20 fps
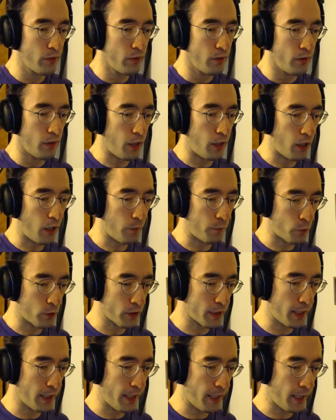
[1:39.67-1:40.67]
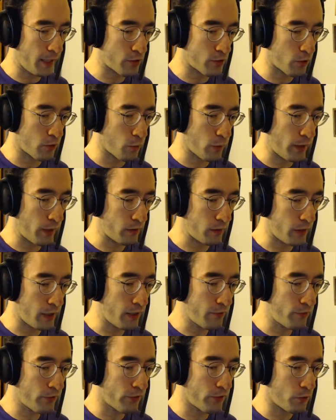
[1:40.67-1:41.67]
We're going to edge our way
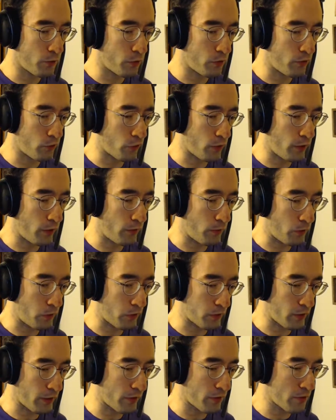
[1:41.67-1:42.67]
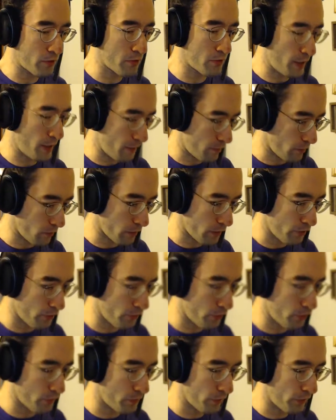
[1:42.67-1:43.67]
left to avoid those lasers and the
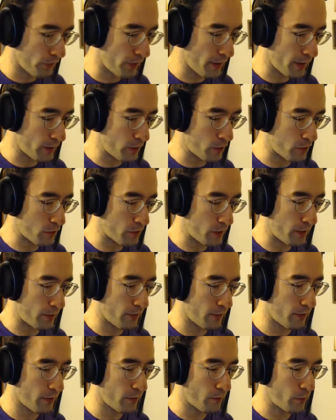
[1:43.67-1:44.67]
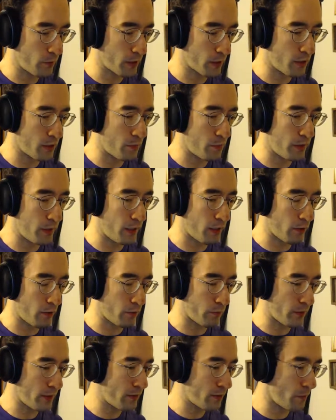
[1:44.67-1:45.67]
lasers from the second turret. We're going to be
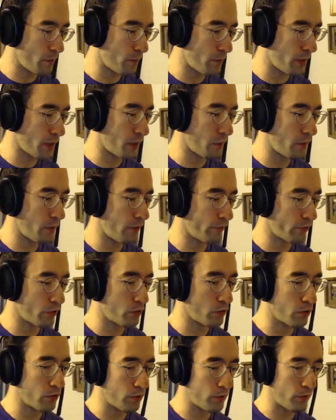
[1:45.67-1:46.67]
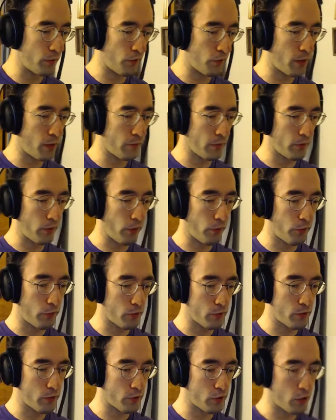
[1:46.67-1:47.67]
around the bottom left corner at the time that the
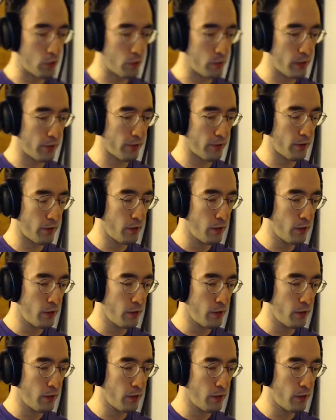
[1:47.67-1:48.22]
third turret